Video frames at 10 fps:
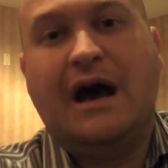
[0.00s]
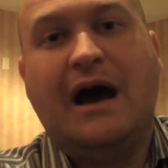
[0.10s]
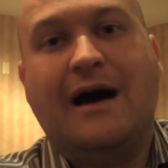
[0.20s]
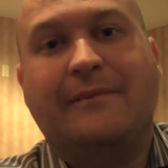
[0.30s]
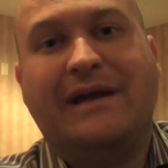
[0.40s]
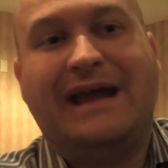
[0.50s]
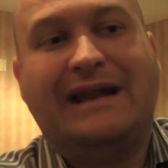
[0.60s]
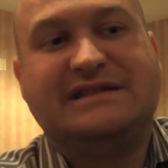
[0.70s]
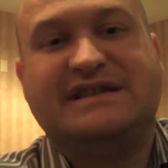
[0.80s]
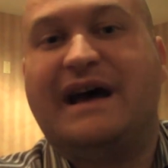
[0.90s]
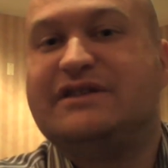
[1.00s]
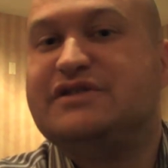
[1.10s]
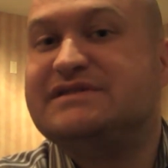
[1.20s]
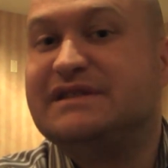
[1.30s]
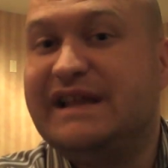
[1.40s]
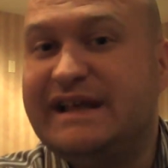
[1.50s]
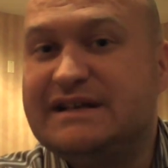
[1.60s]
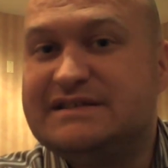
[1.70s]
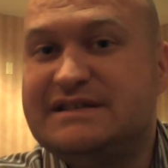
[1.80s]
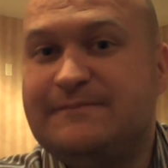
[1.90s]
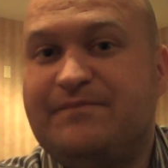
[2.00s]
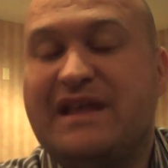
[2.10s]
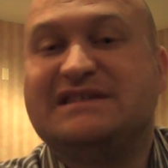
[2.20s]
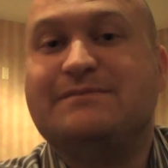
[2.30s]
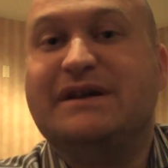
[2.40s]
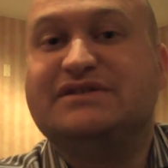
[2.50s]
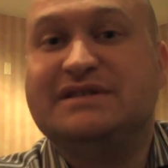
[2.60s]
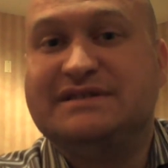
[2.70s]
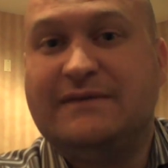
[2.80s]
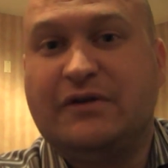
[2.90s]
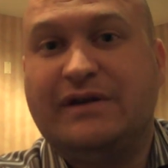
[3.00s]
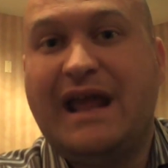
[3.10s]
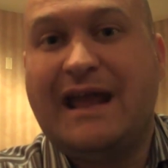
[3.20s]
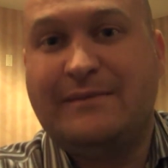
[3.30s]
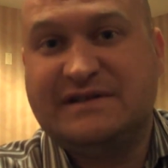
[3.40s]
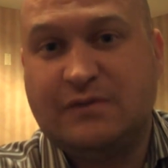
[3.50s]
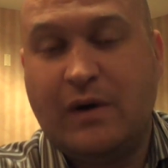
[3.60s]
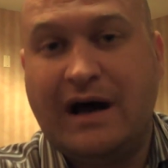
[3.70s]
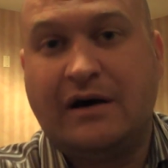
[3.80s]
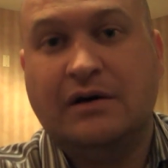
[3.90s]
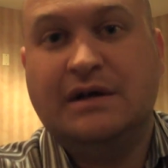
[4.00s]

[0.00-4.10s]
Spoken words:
And it's not just links, it's mentions of your name as well.